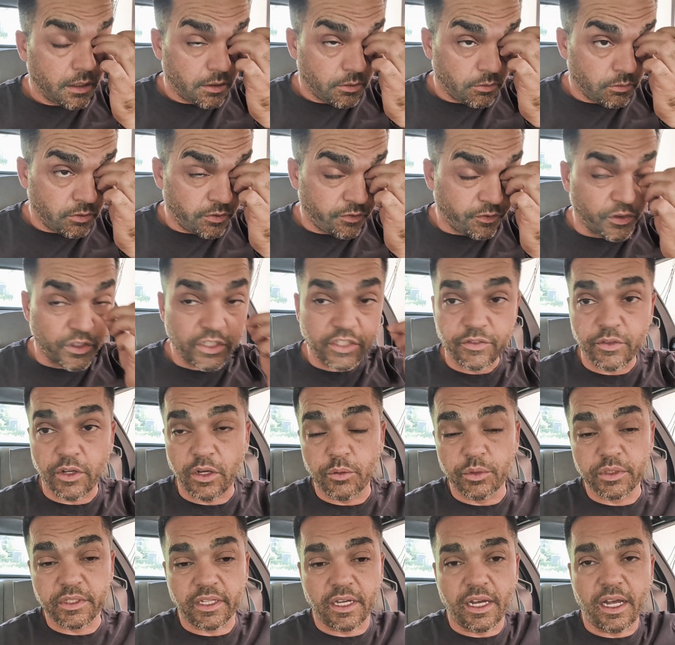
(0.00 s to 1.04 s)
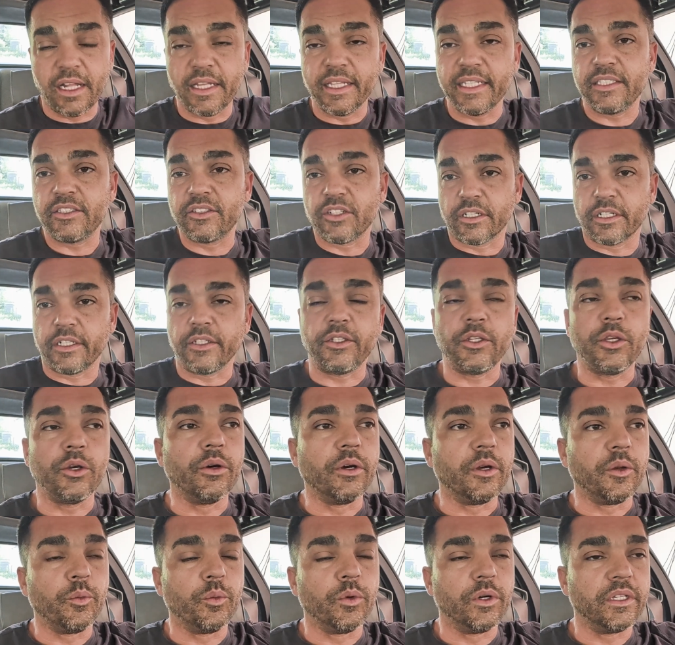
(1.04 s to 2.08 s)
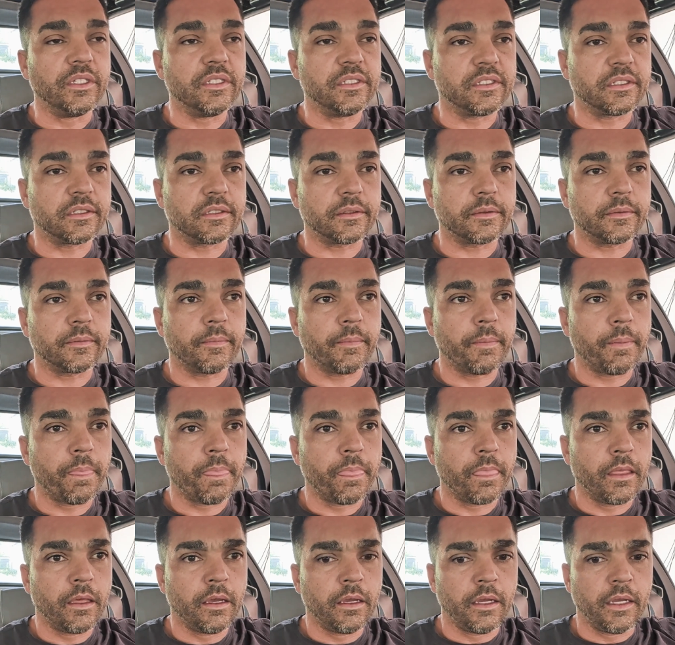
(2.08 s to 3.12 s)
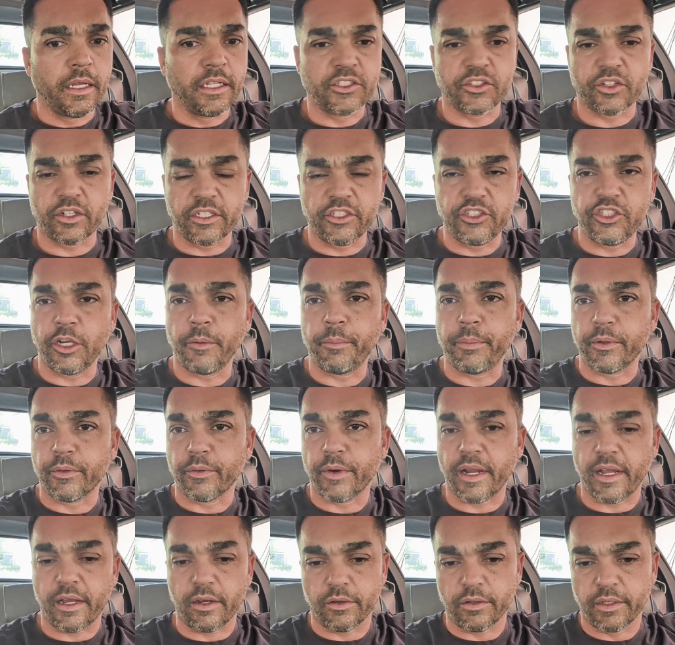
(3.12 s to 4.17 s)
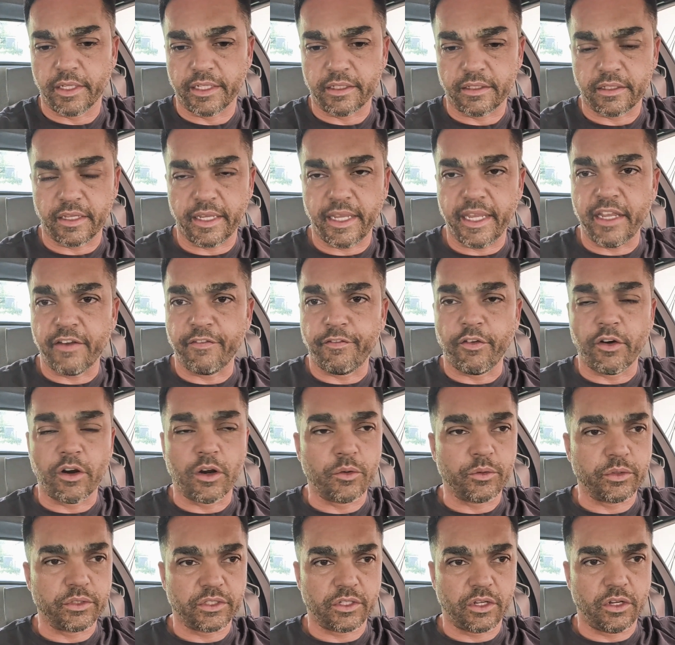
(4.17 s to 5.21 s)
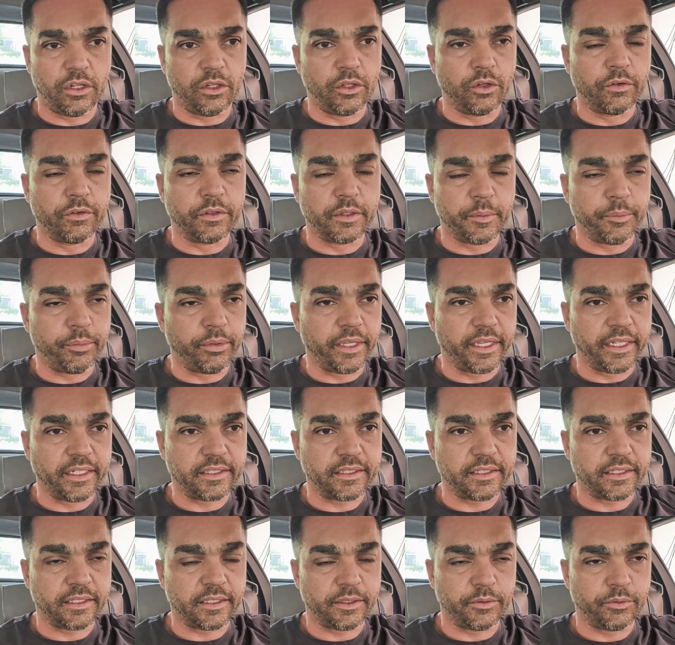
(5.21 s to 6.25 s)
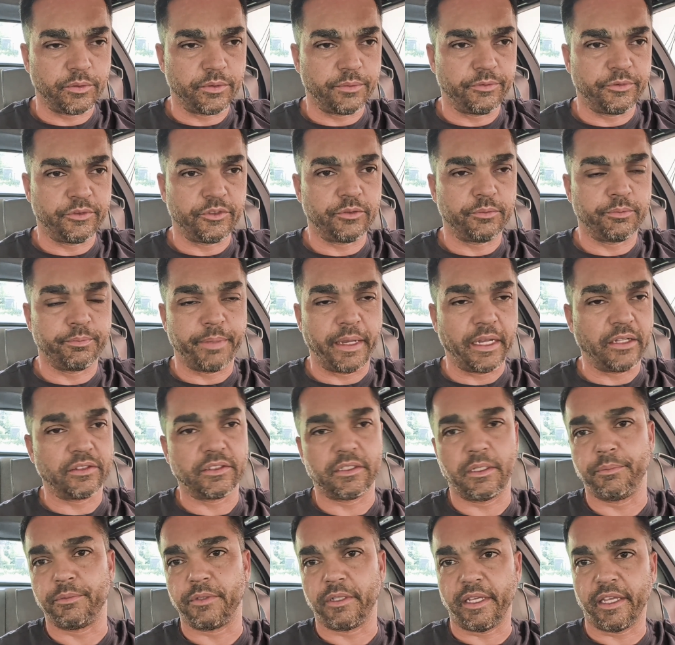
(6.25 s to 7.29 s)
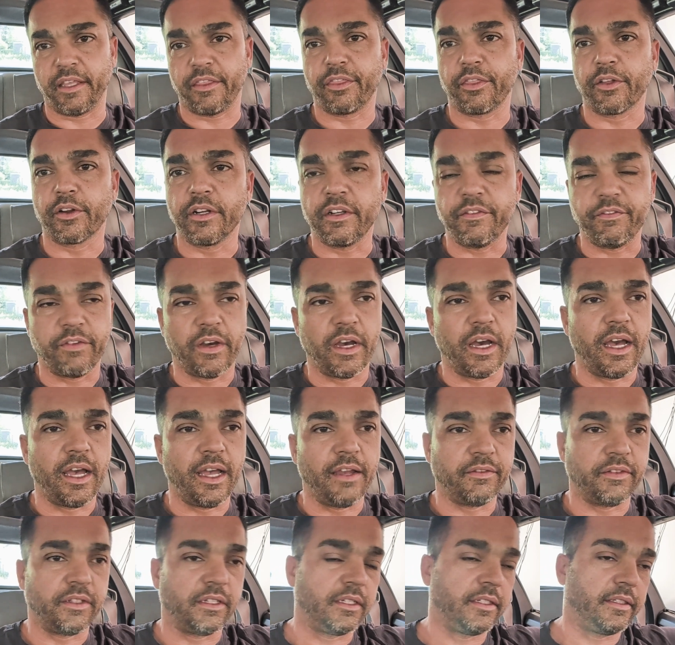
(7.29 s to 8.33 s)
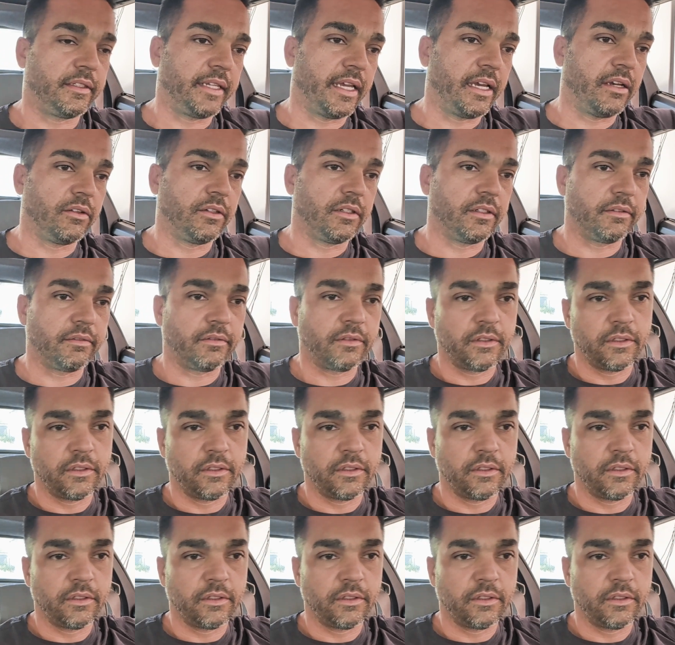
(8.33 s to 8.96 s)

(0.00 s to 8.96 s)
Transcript: Well, first of all, what the Holly started doing was it started jumping around. Like the AFR was all over the place. Like it would bounce up to like 35 and then down to